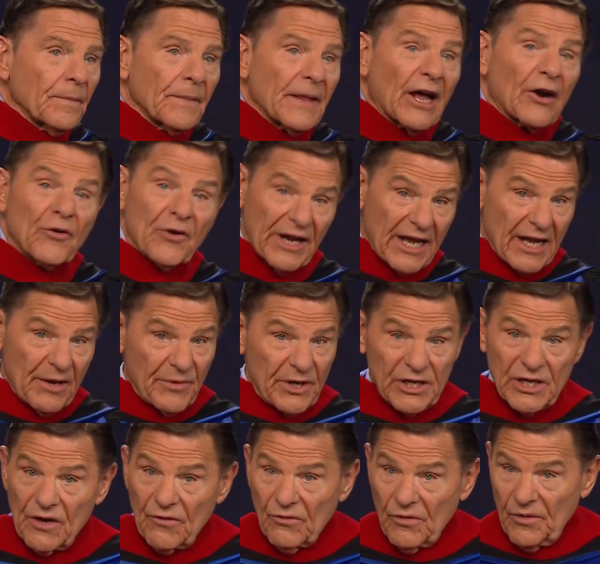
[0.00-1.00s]
I don't know how
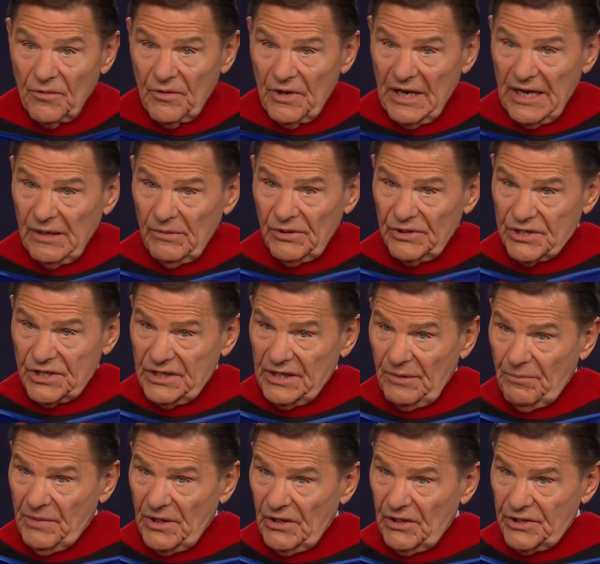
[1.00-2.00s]
many of you were able to
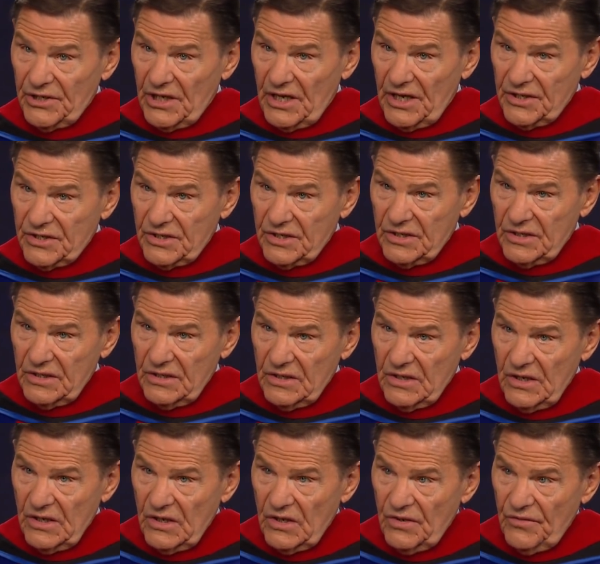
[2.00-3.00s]
see Bill Johnson
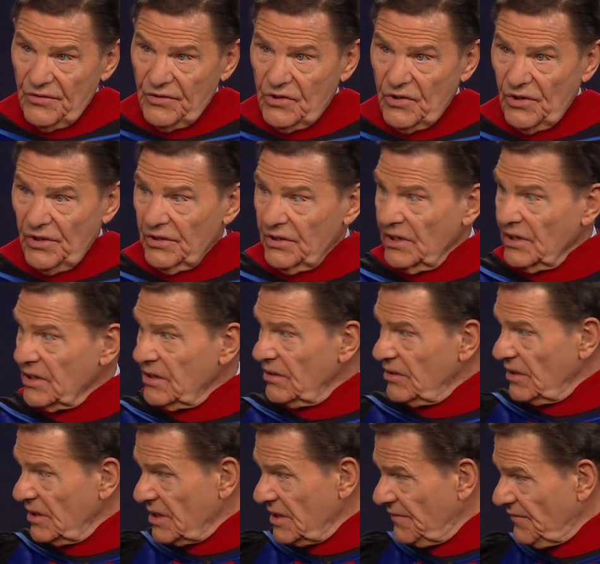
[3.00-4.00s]
during
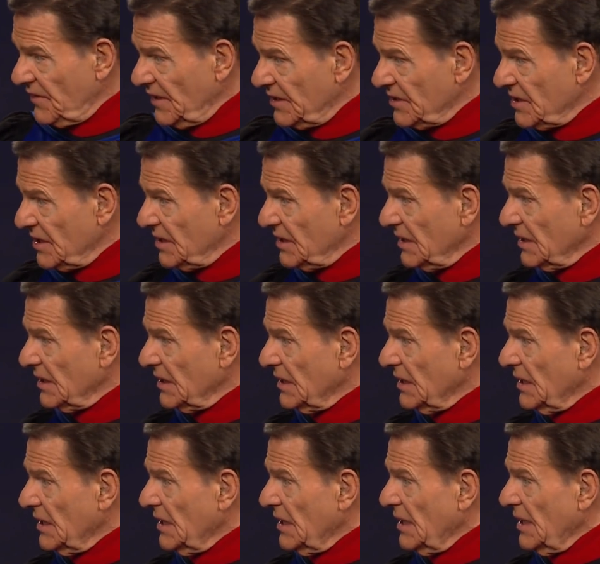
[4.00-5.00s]
the convention.
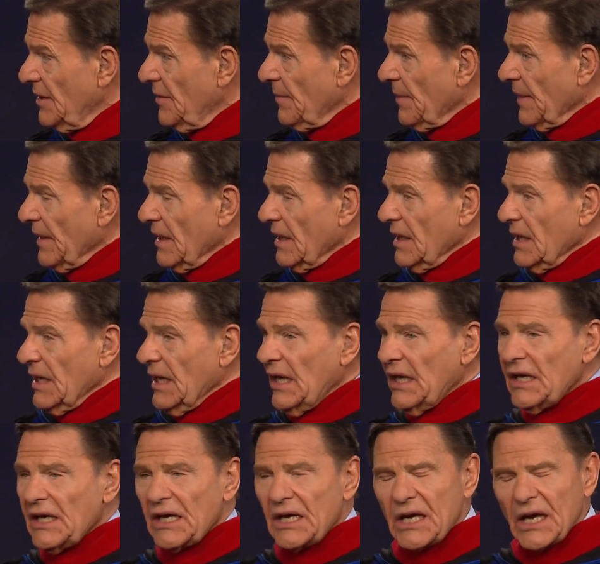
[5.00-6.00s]

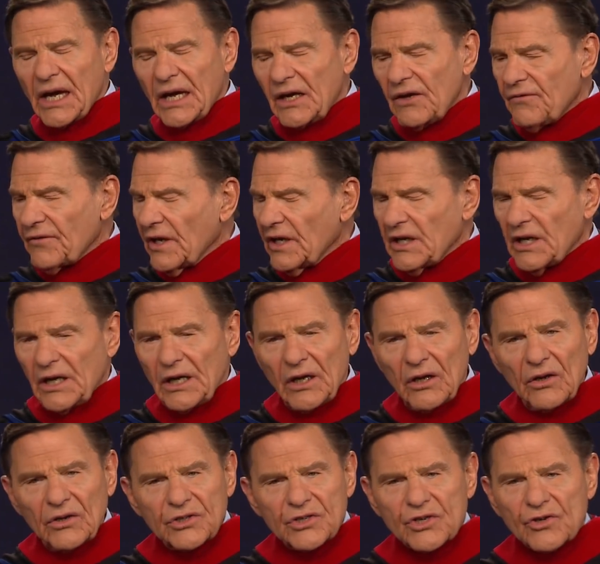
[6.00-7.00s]
He gave an
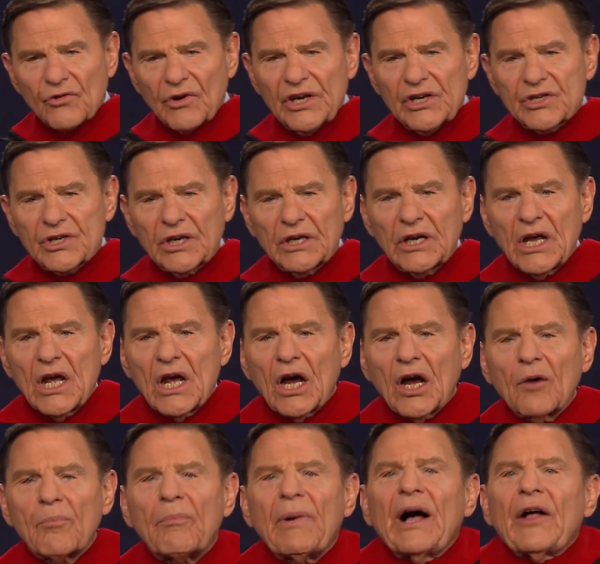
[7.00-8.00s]
illustration
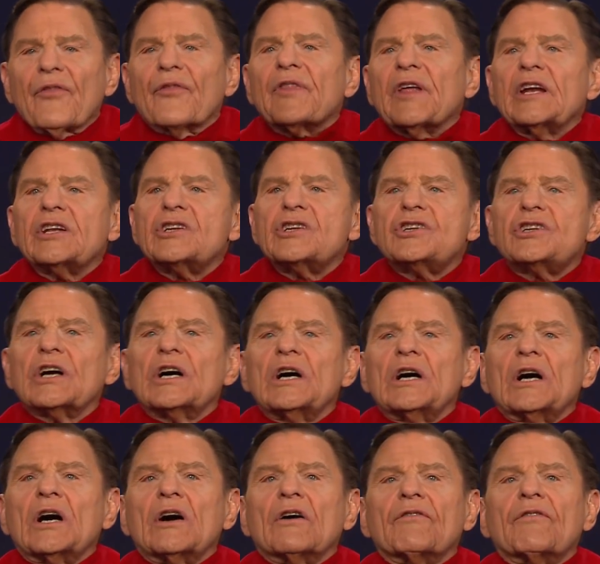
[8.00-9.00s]
about the
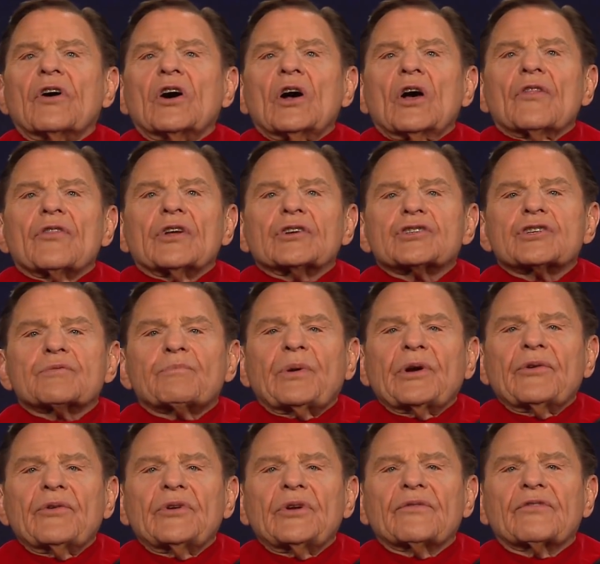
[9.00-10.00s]
dove, the
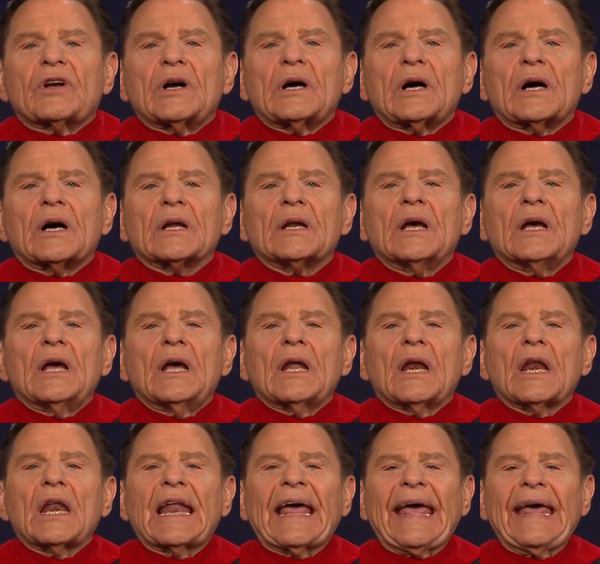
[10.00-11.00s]
Spirit of God,
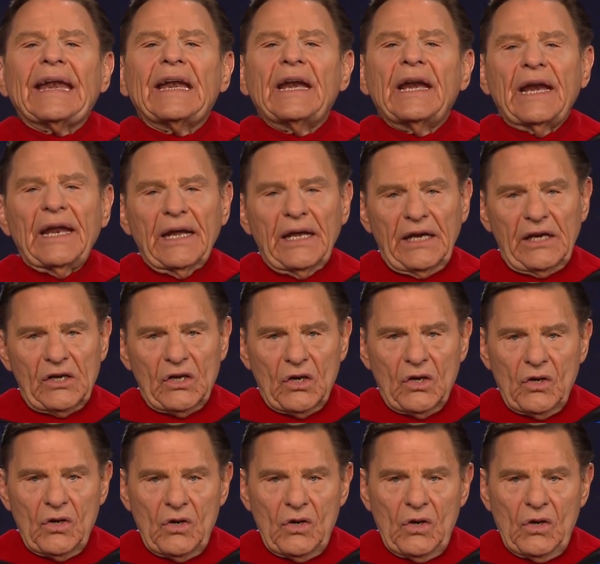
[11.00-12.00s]
landing
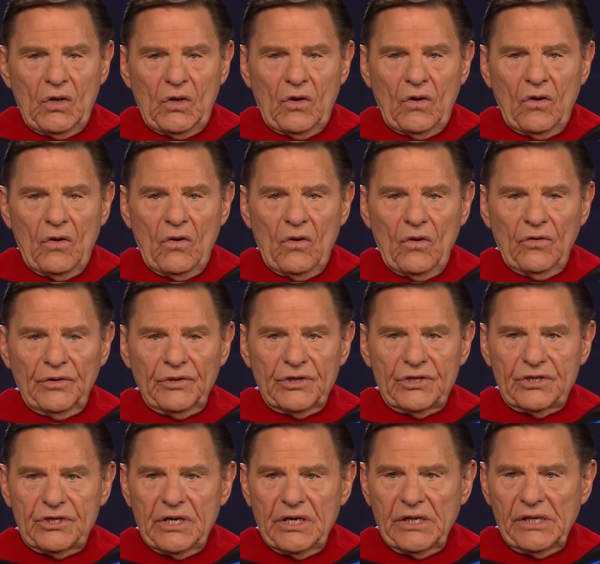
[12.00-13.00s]
on
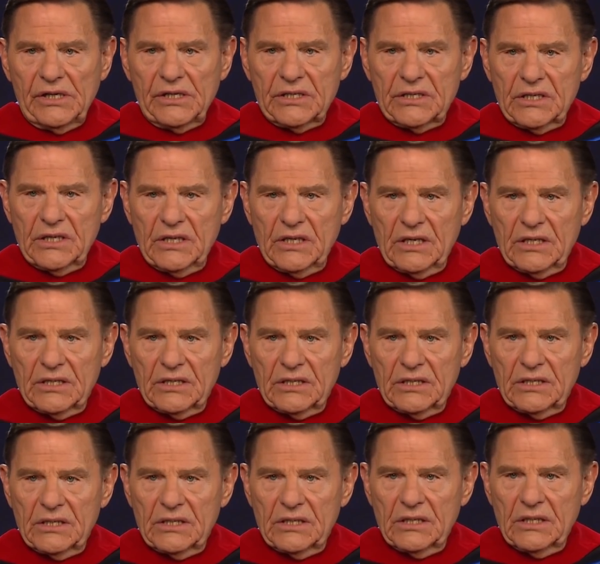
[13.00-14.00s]

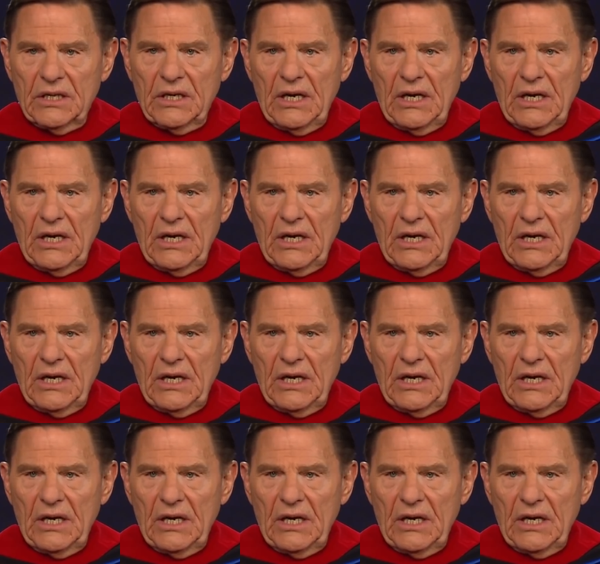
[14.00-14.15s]
Jesus.